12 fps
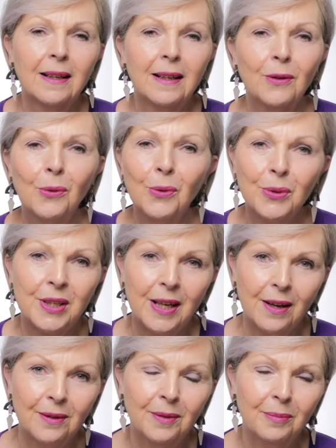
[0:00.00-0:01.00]
and
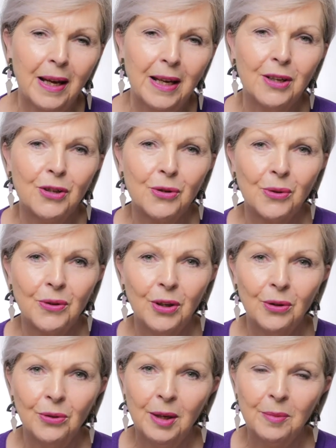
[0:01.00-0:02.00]
also making sure
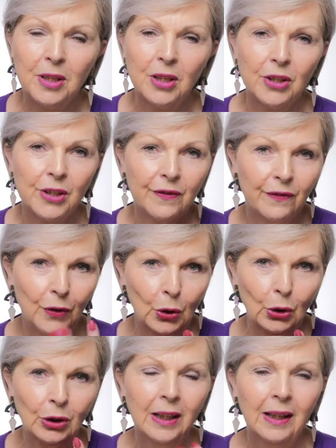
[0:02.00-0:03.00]
that your lips look as
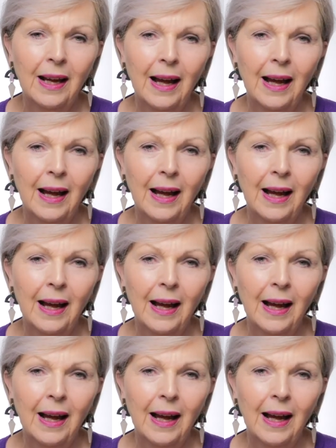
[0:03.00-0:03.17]
full